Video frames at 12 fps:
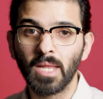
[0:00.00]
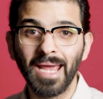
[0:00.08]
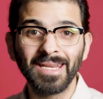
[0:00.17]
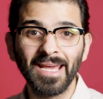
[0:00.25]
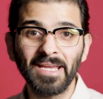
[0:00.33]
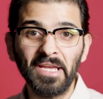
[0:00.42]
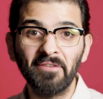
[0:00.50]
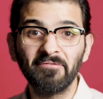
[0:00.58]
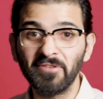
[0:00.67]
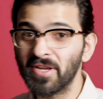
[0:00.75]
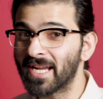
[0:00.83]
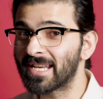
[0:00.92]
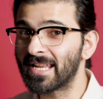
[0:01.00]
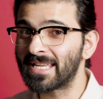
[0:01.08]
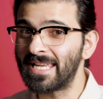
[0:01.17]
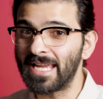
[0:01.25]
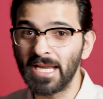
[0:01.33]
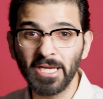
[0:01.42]
And hey, if you get
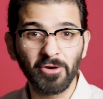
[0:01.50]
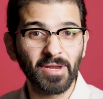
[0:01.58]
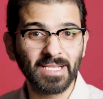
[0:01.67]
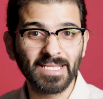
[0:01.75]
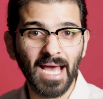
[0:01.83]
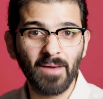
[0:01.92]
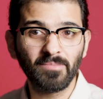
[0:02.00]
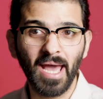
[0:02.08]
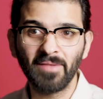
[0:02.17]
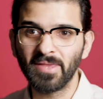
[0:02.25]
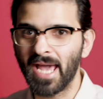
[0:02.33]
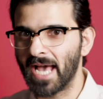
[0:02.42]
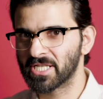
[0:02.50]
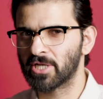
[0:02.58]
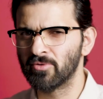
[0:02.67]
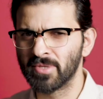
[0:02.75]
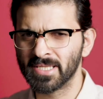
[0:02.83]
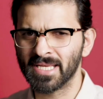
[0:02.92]
lucky in your exam and they ask
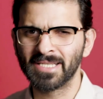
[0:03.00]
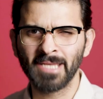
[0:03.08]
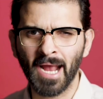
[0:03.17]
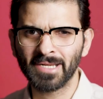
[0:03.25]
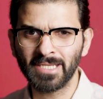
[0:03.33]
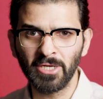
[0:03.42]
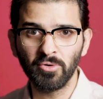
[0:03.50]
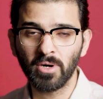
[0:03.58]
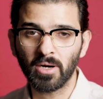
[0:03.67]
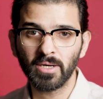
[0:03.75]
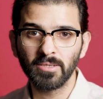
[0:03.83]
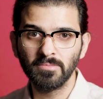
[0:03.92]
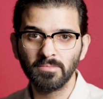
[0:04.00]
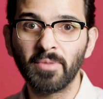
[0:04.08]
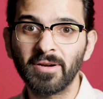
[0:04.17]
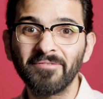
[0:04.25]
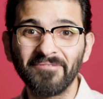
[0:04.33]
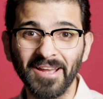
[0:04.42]
you this exact cue card,
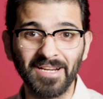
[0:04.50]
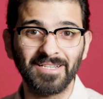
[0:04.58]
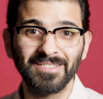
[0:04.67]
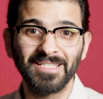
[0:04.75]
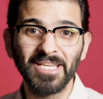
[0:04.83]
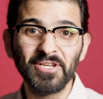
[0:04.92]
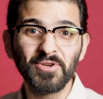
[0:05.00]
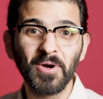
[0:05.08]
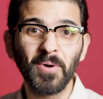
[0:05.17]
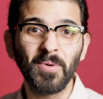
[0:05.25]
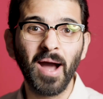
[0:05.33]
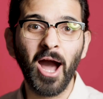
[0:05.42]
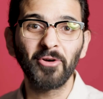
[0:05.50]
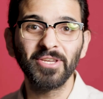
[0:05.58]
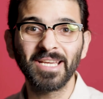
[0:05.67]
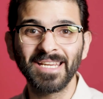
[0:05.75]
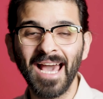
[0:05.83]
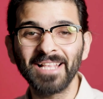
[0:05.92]
perfect! You know how
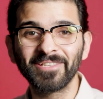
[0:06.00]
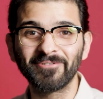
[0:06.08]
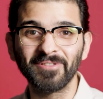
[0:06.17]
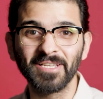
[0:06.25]
you can answer